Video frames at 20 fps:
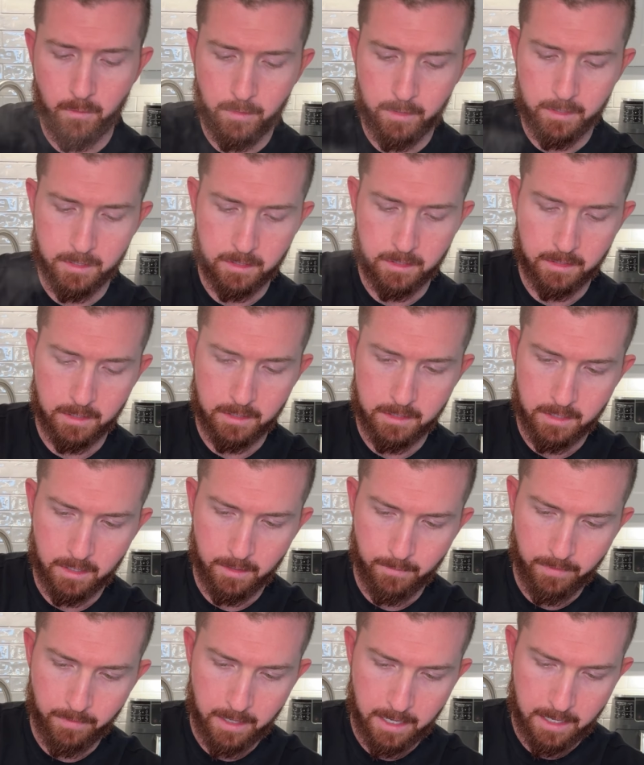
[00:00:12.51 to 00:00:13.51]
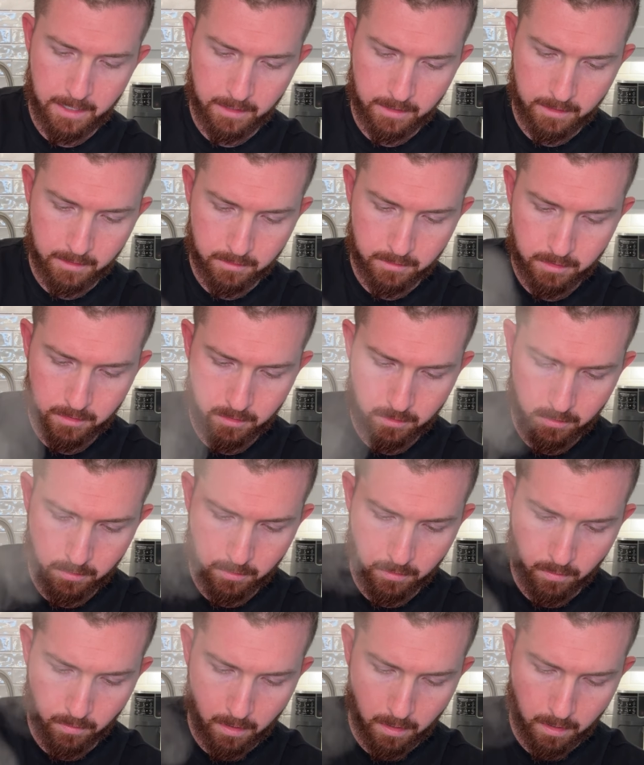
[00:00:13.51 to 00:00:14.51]
We're just going to dump that
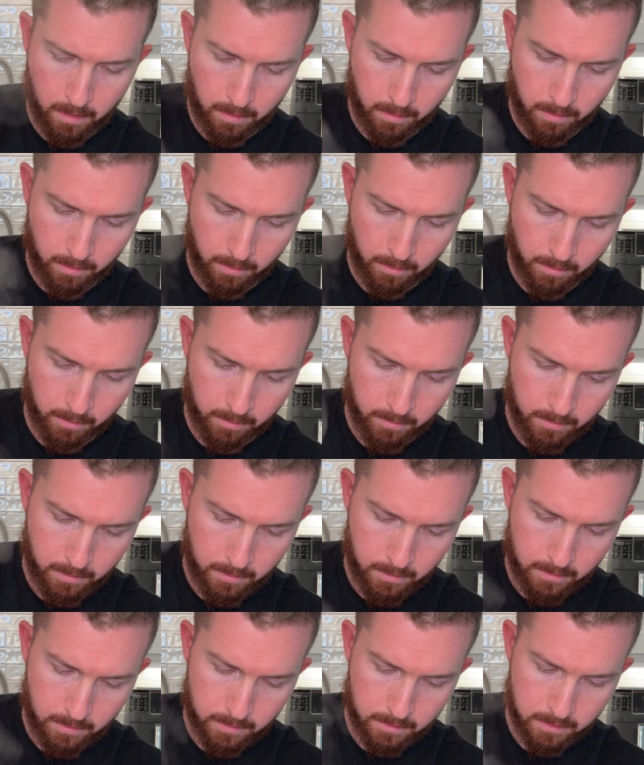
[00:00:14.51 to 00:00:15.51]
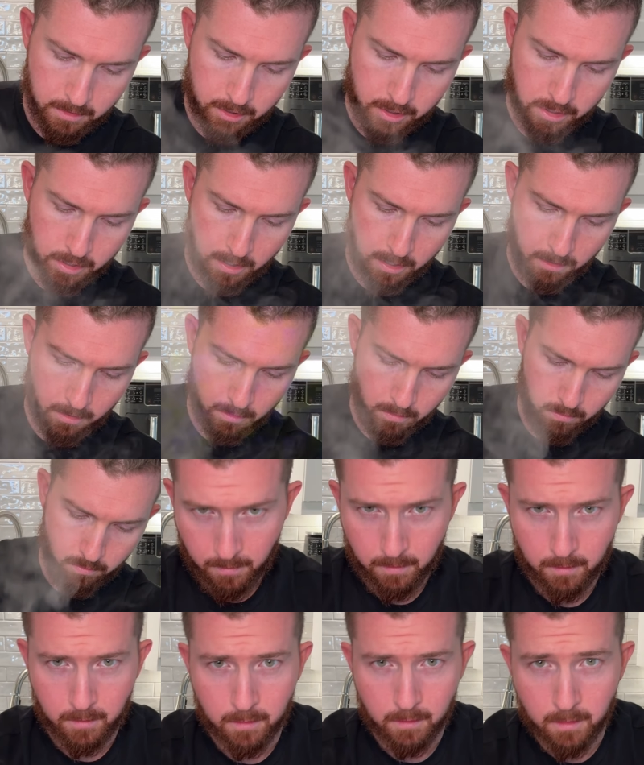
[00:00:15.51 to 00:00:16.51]
into our Jell-O,
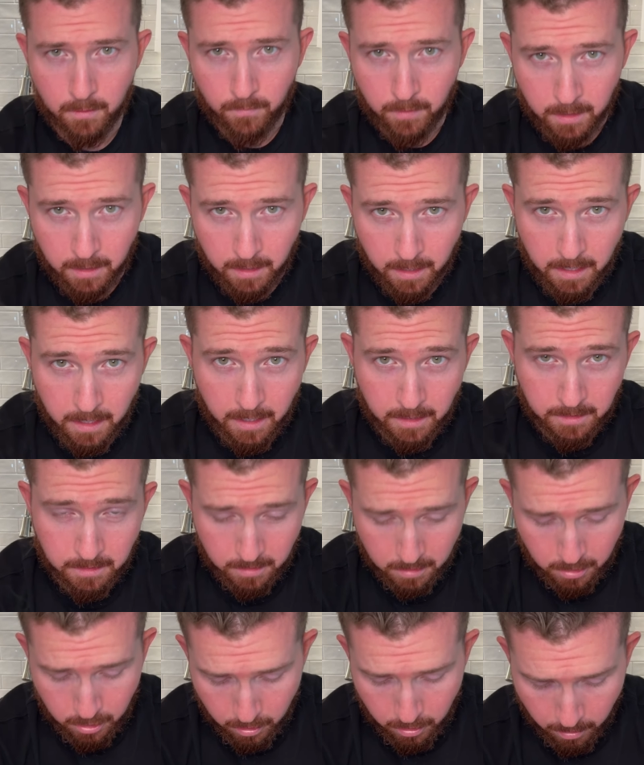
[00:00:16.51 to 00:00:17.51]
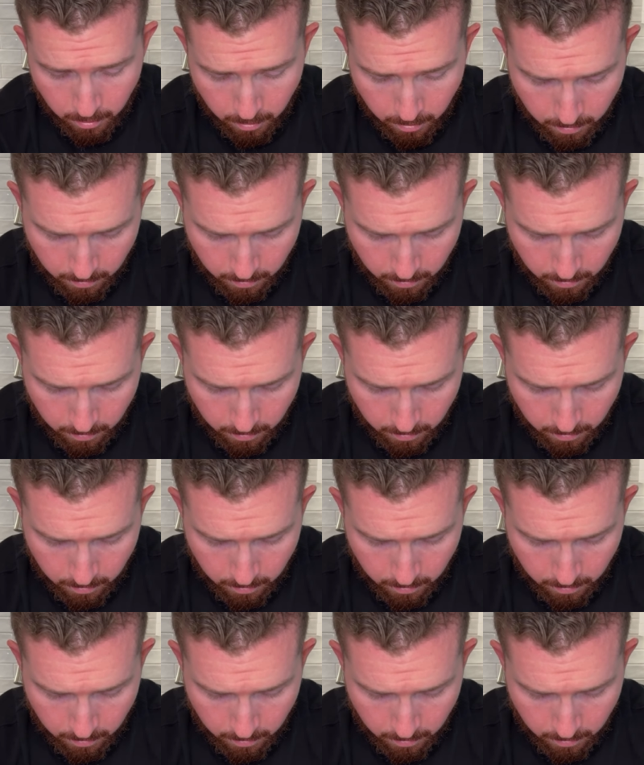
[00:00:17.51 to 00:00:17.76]
giving it a nice stir,